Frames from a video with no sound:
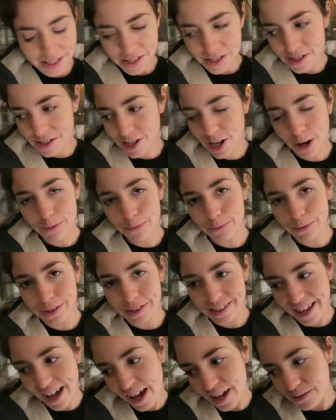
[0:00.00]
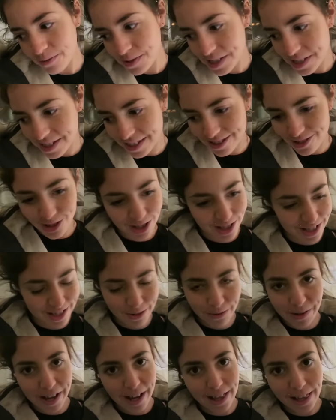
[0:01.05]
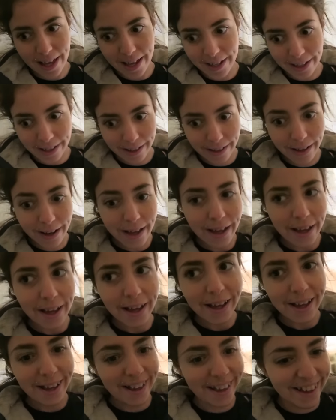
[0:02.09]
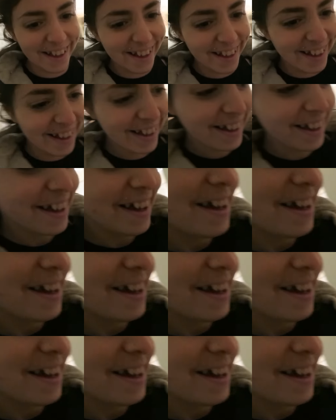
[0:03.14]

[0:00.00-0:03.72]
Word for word: stuff with knives, just the way I like it. As we do.